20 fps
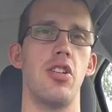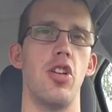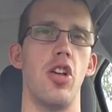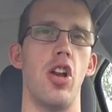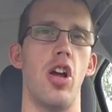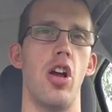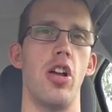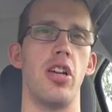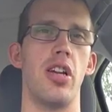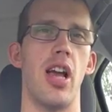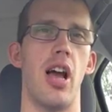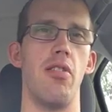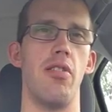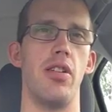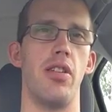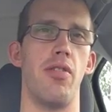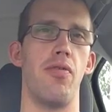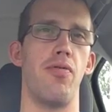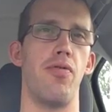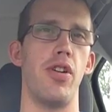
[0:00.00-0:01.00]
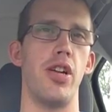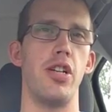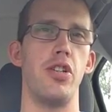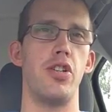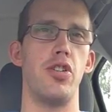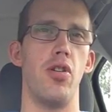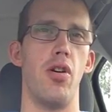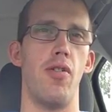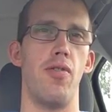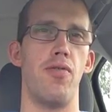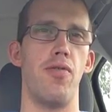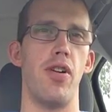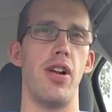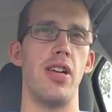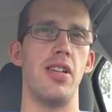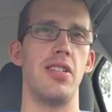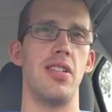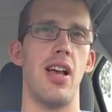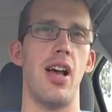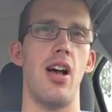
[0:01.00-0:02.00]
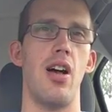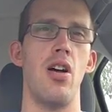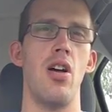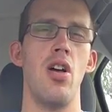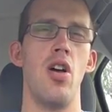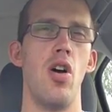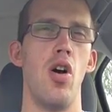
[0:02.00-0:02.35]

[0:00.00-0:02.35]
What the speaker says: going to the fridge or freezer,